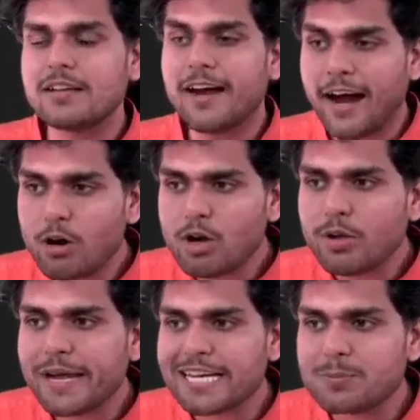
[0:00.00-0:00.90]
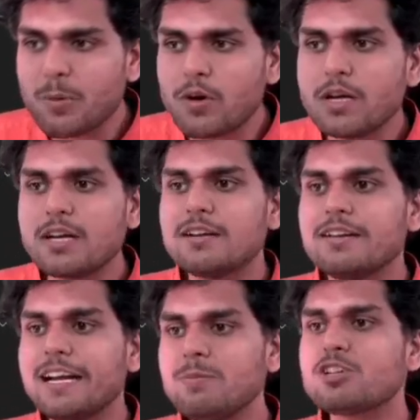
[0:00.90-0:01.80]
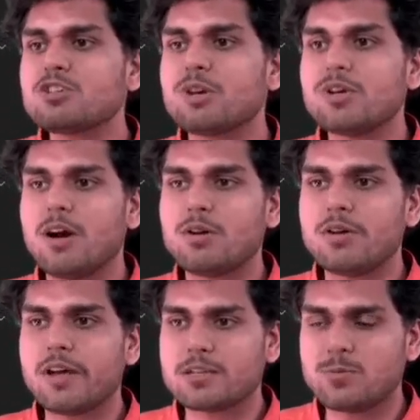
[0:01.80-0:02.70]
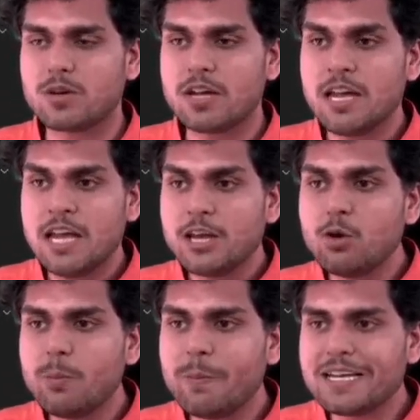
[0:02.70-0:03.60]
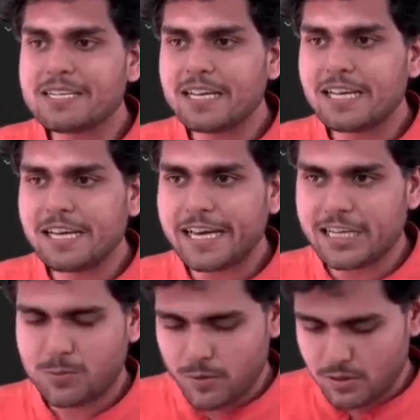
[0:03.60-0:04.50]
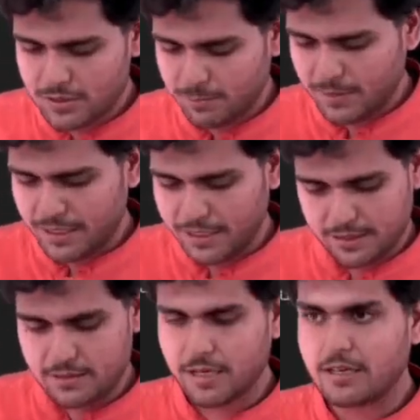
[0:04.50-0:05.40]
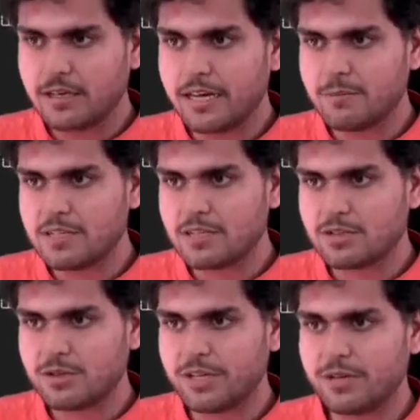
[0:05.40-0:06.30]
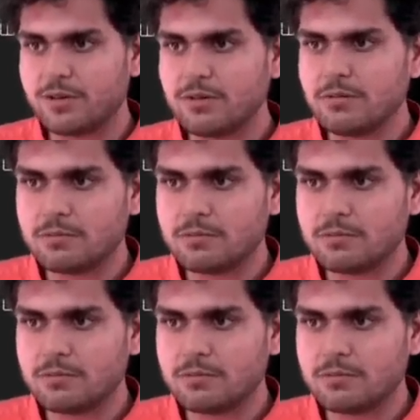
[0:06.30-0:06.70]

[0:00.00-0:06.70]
How do you export? Let me show you how do you export. You basically export something like this. Okay, let me just show it to you.